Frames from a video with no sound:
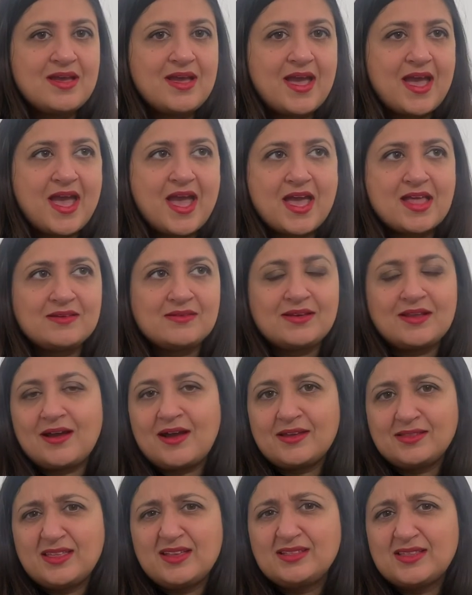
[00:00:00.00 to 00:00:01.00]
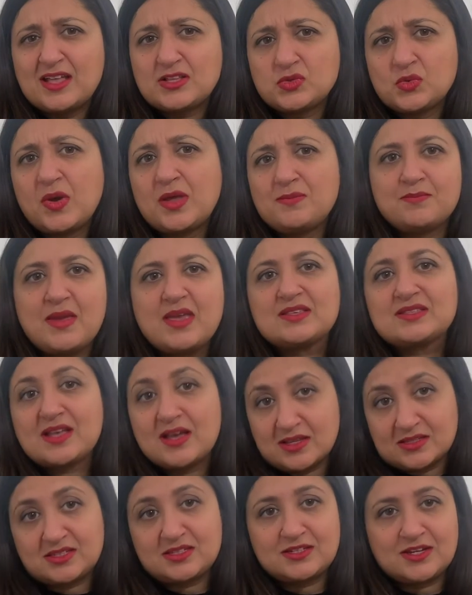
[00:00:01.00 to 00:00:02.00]
And I think that's what makes
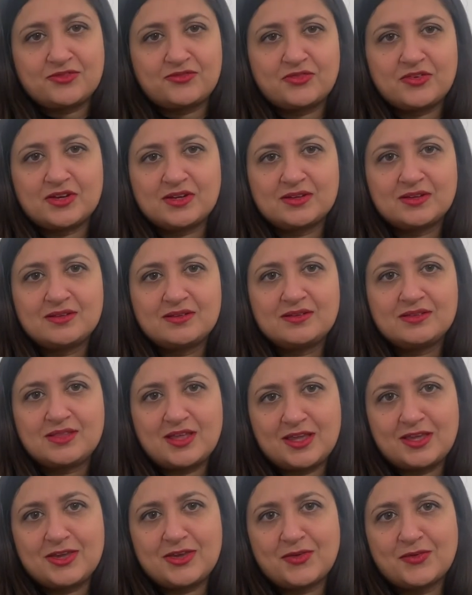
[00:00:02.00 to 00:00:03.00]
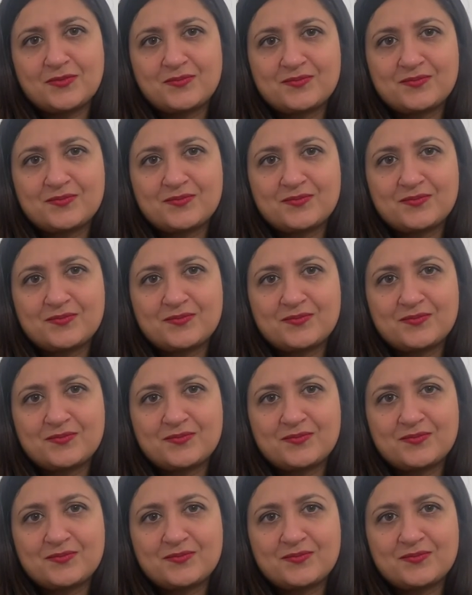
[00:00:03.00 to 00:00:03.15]
us different. Thank you.